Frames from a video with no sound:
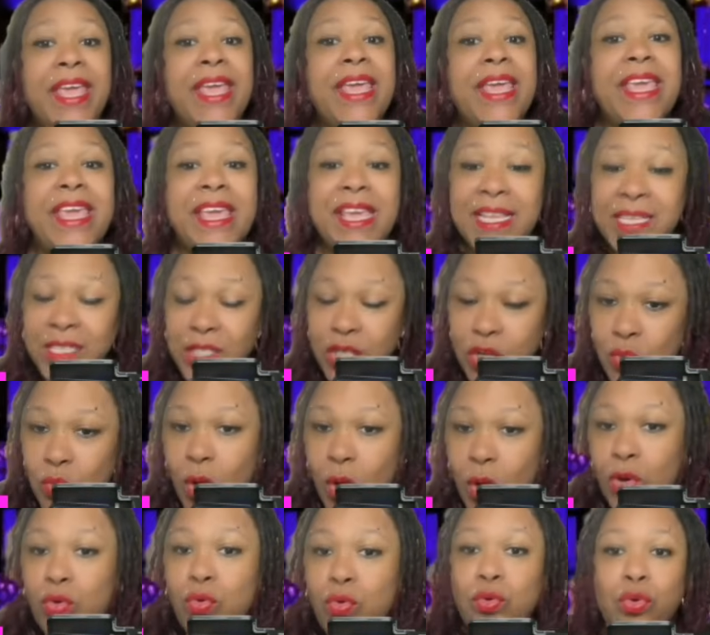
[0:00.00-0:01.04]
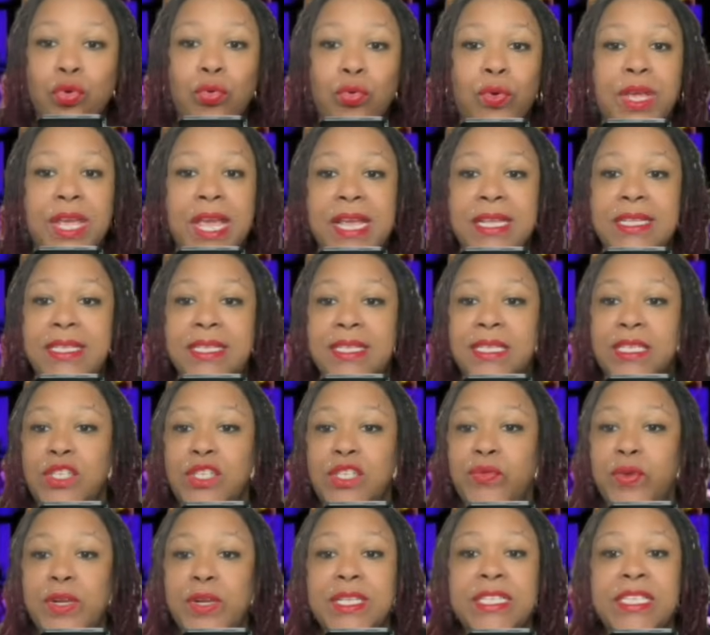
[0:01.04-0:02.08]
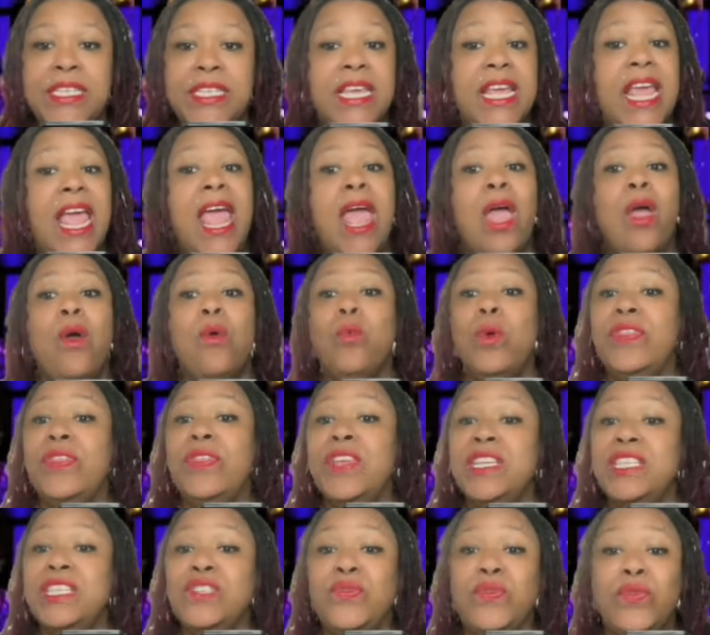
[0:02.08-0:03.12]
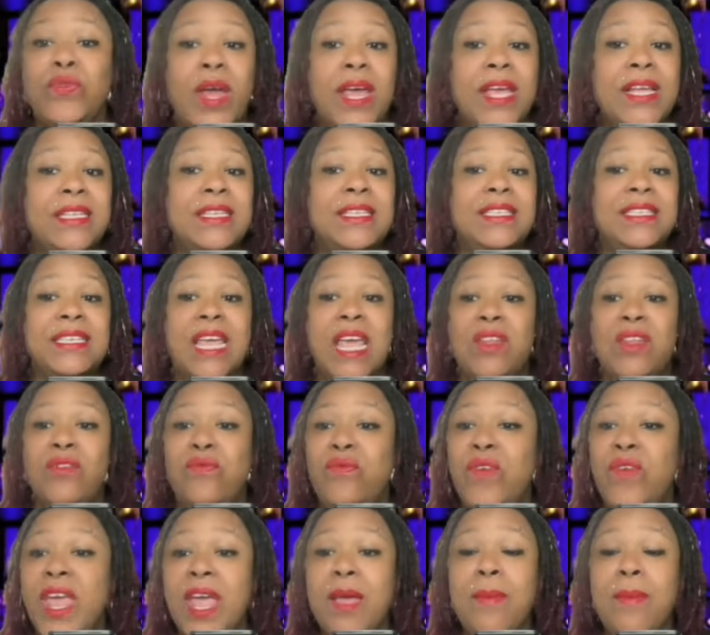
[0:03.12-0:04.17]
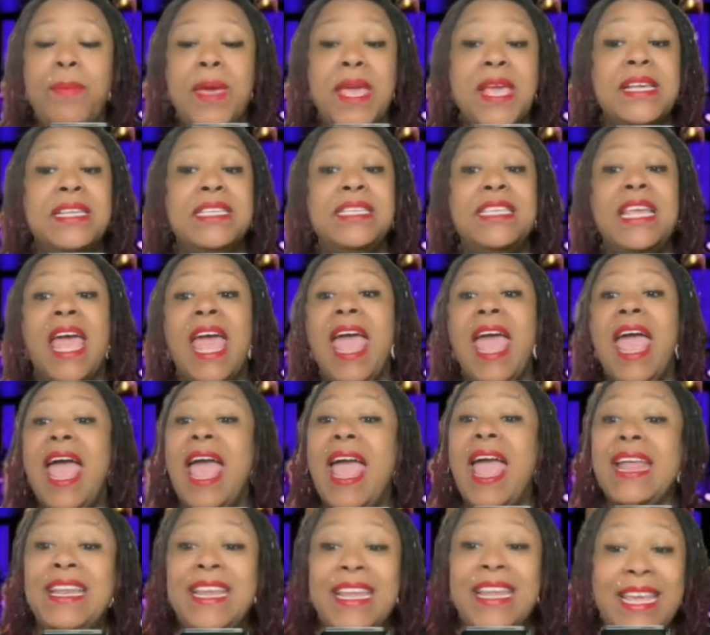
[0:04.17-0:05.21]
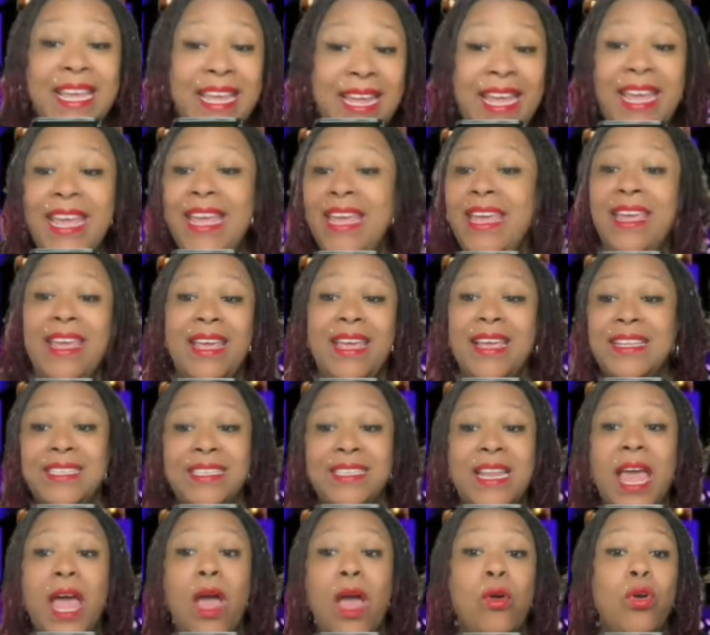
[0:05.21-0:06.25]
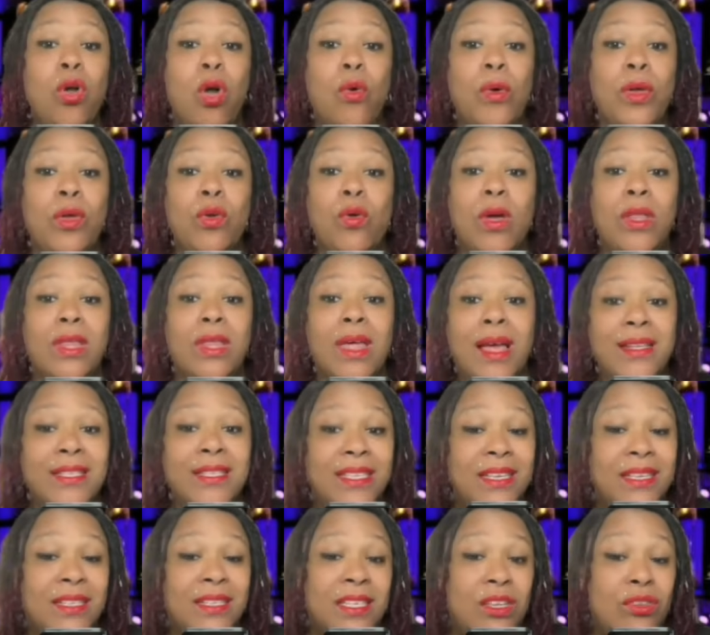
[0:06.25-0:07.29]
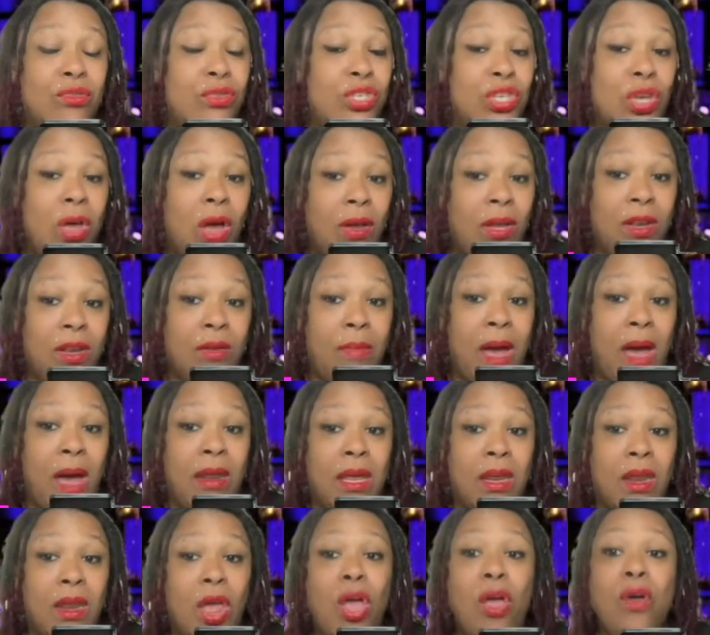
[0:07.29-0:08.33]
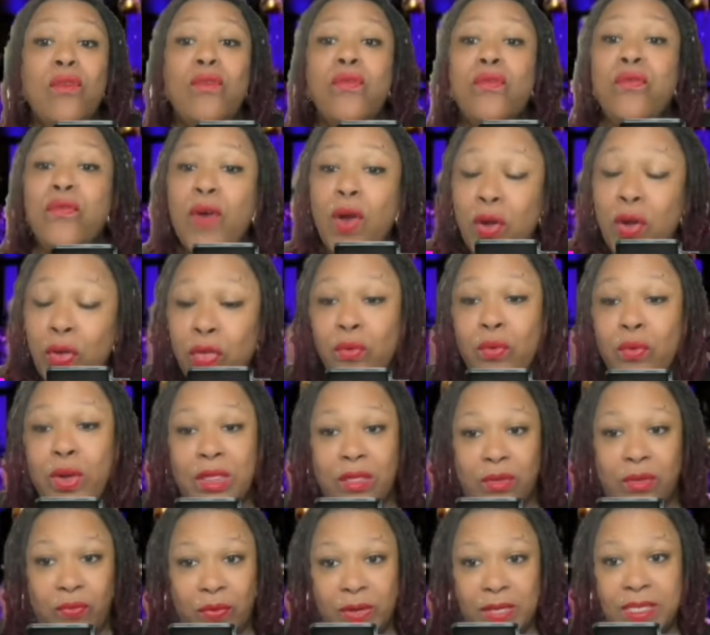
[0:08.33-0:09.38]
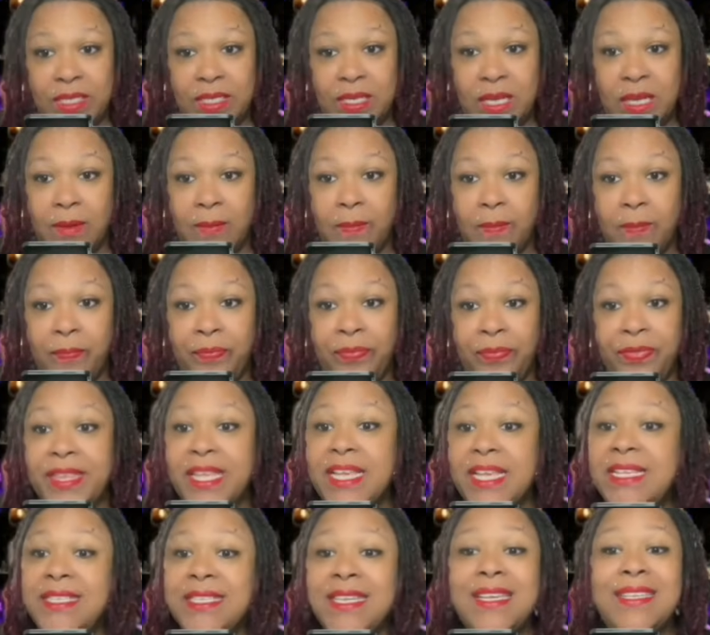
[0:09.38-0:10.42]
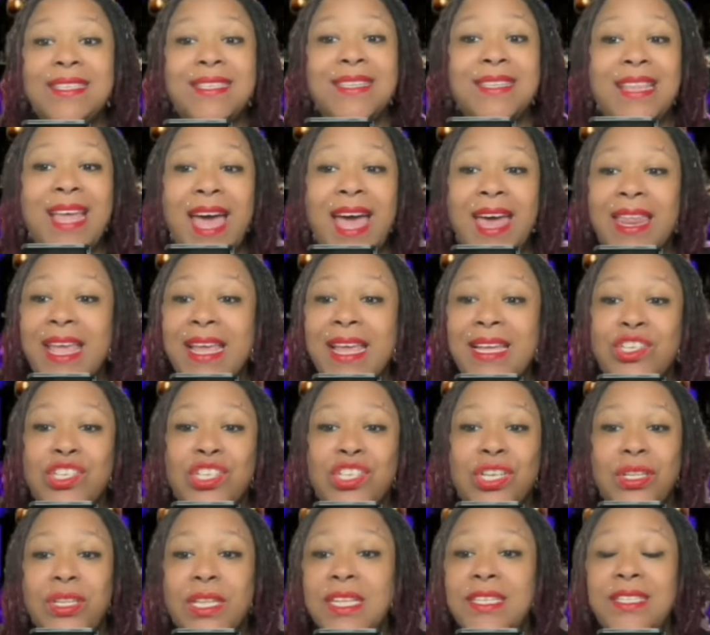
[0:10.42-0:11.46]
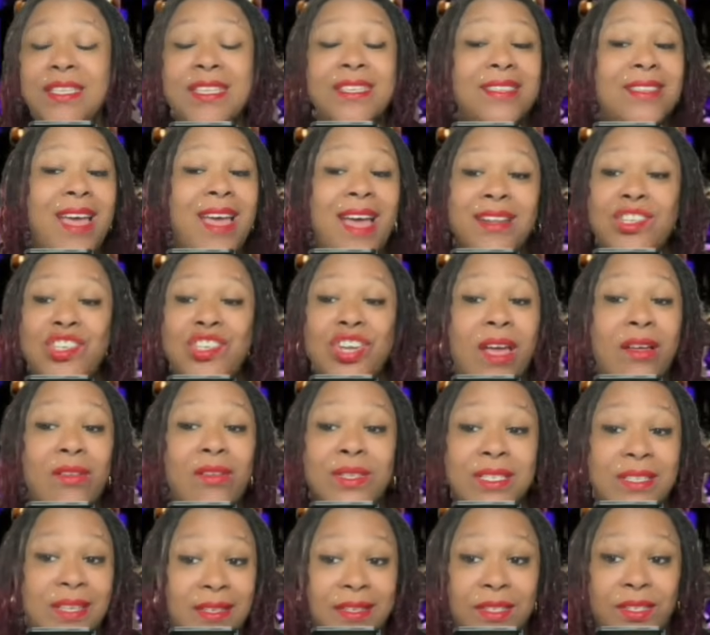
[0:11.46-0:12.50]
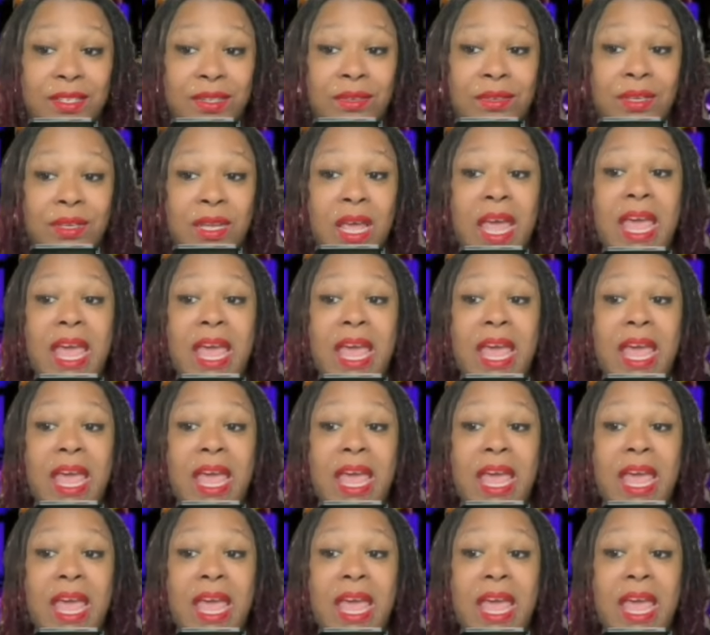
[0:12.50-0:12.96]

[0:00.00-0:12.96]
He's the one who creates this frenzy with his friends and fan base, and he is now going online to continue talking about it, furthering the frenzy. This is not child centered.